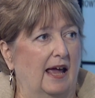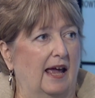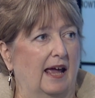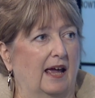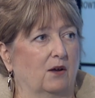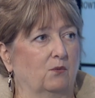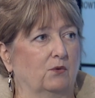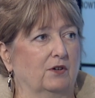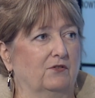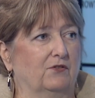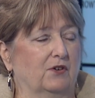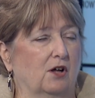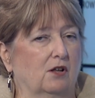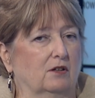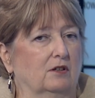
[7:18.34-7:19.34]
and we
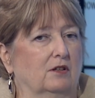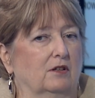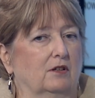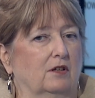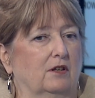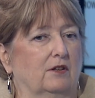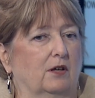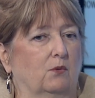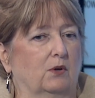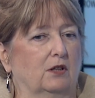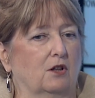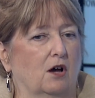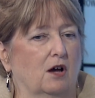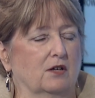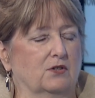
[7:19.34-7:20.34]
felt that we
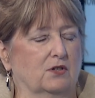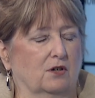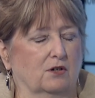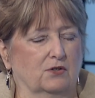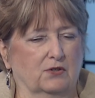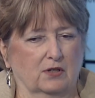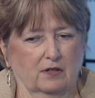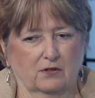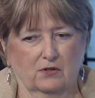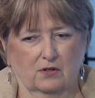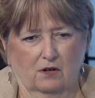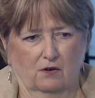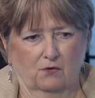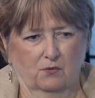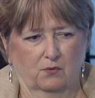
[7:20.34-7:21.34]
lost our sense
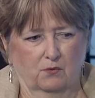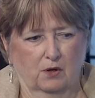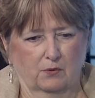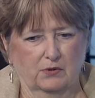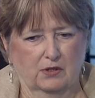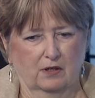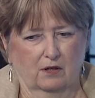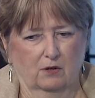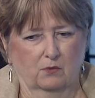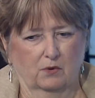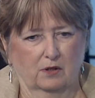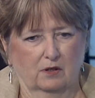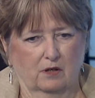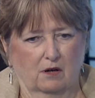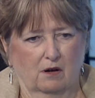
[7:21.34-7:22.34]
of, what was the other
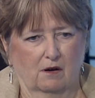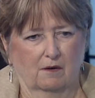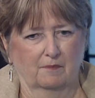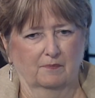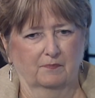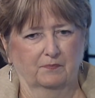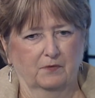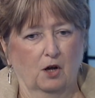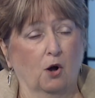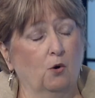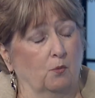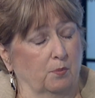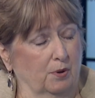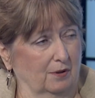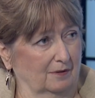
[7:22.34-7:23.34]
one? Hope.